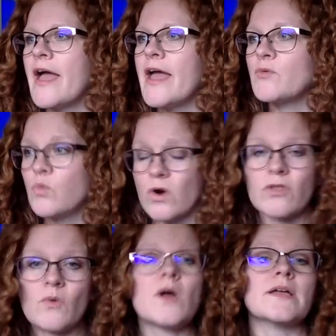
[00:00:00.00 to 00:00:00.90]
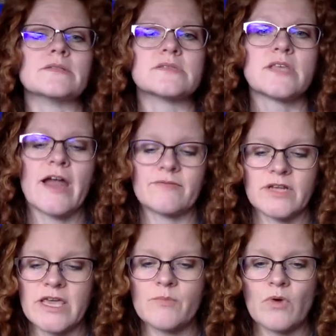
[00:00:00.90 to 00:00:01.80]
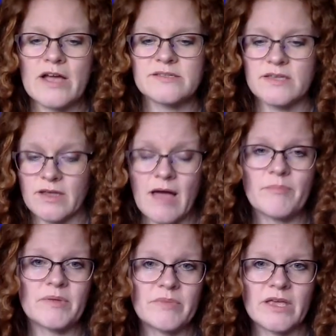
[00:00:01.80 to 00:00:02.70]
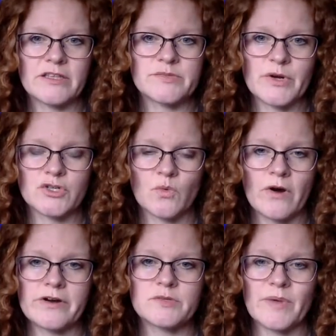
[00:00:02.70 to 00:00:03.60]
And we're the ones that have to keep rising up and being these spiritual warriors.